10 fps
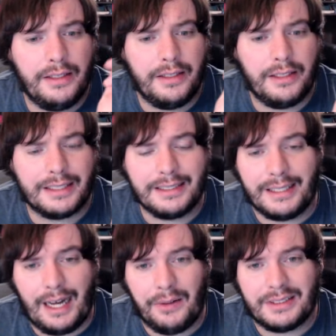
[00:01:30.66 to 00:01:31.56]
Like
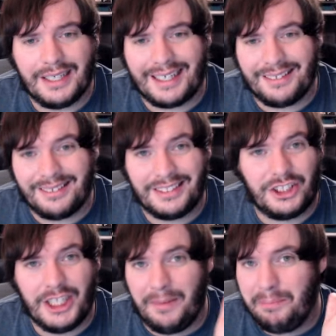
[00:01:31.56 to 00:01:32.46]
now it's like
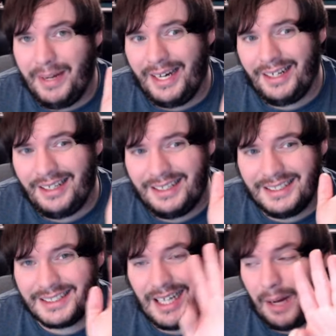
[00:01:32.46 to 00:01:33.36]
legit meta.
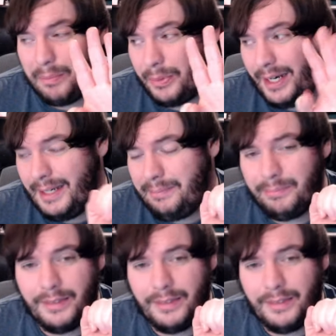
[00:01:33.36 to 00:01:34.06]
It's top three.